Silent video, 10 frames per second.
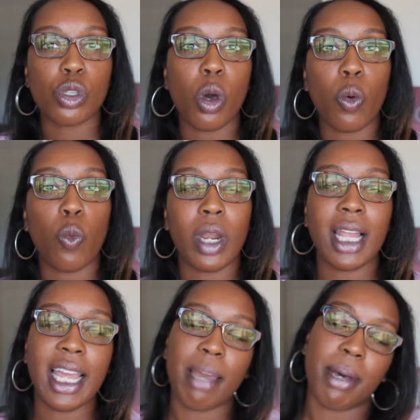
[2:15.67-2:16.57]
So what
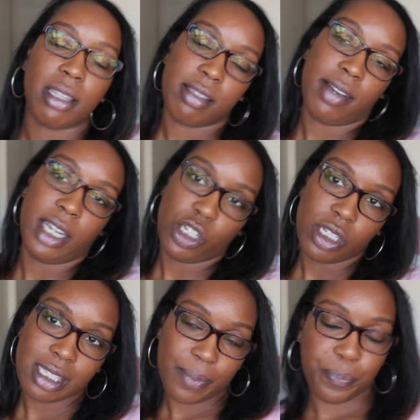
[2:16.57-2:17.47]
I like about these
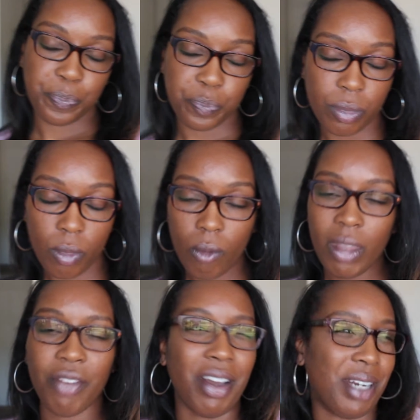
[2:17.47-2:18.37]
foundations,
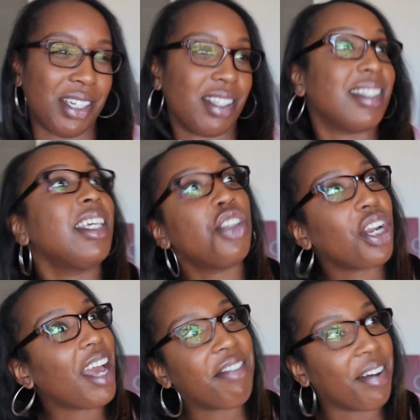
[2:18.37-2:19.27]
these
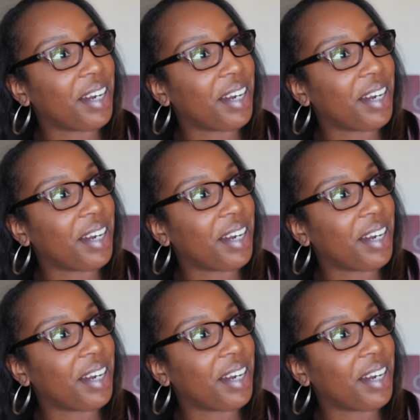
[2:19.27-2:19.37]
are not